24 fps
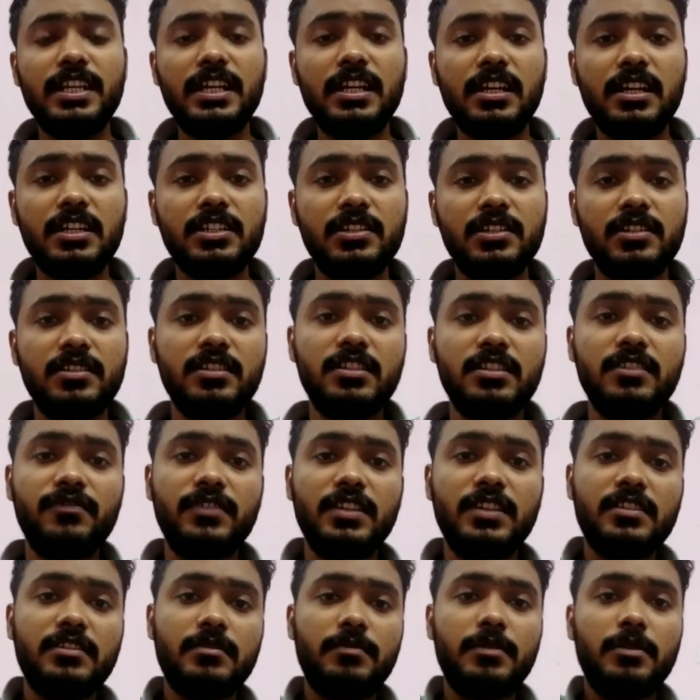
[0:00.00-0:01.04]
if
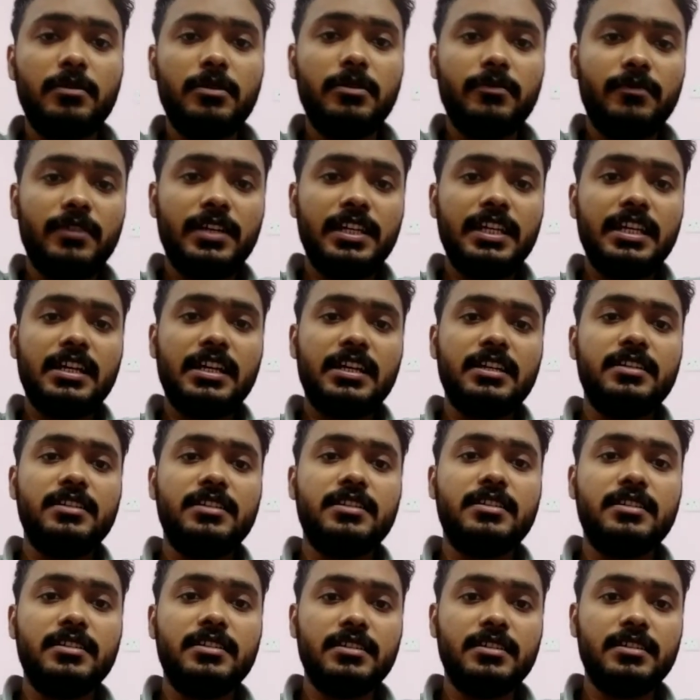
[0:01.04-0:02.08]
they are separated by very
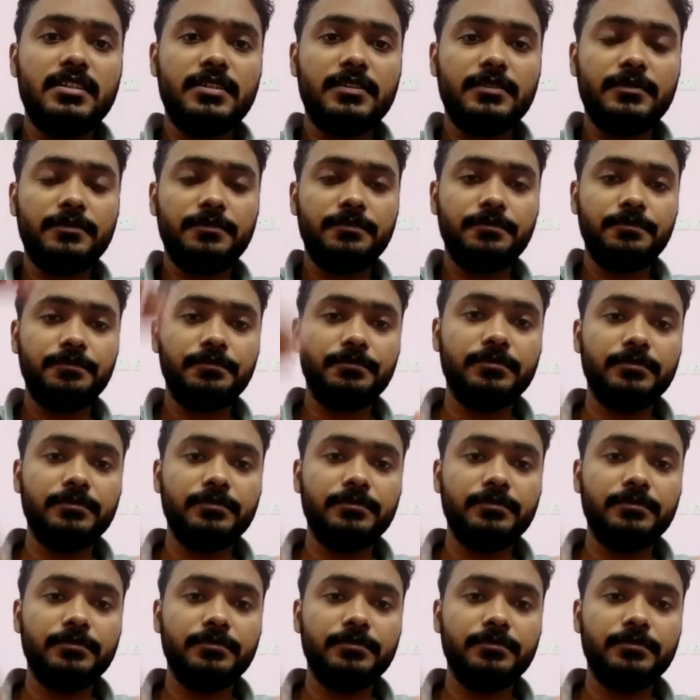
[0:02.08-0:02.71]
large distance,